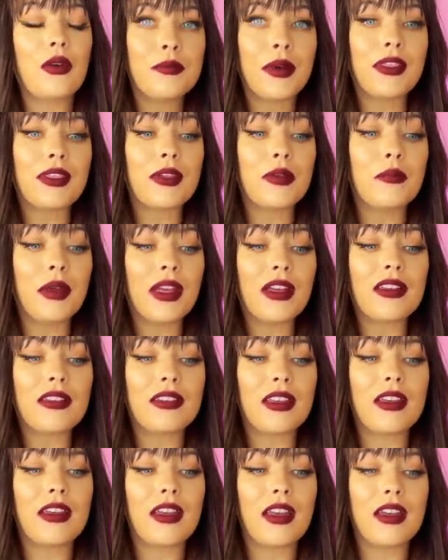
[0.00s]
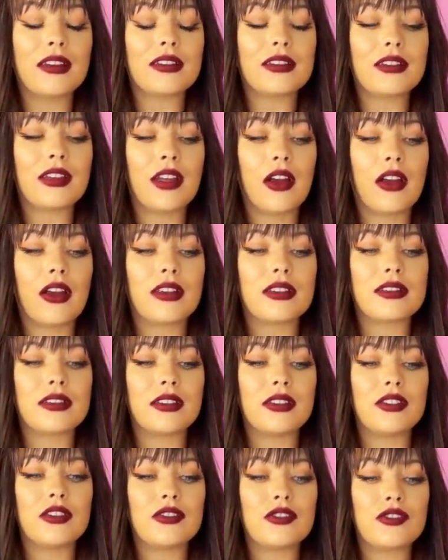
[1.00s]
But the big thing is here is
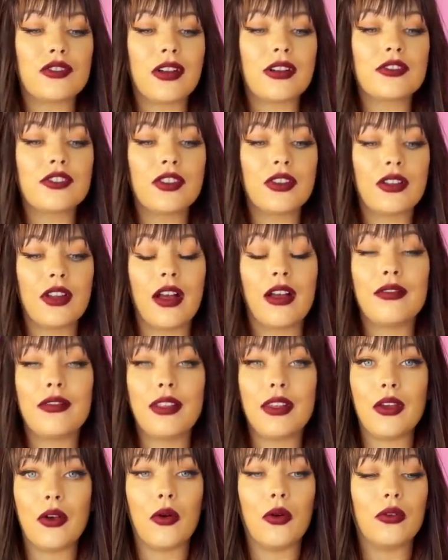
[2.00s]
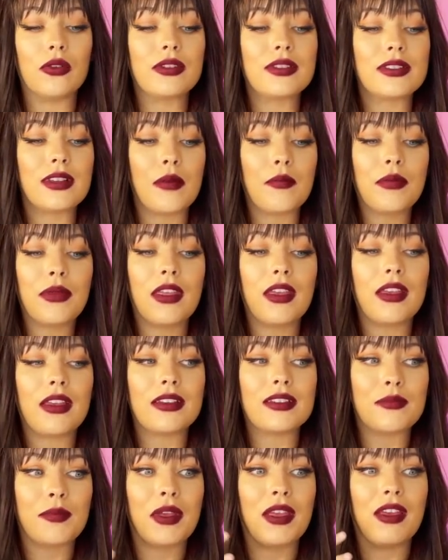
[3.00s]
the destruction of the old. Something
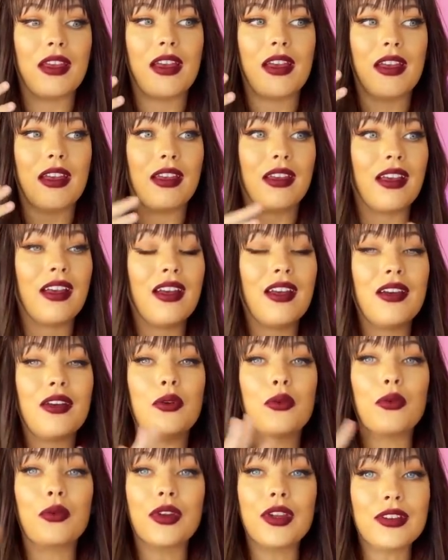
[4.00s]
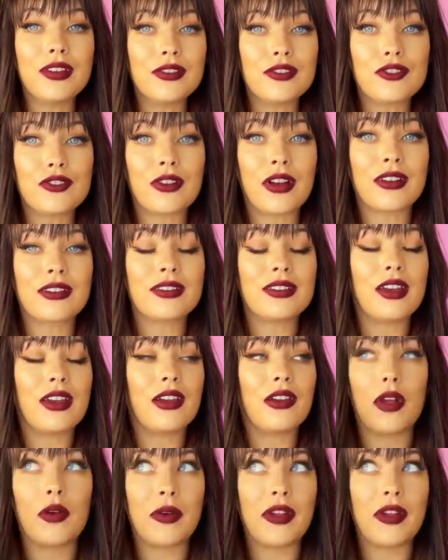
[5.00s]
is being reconstructed.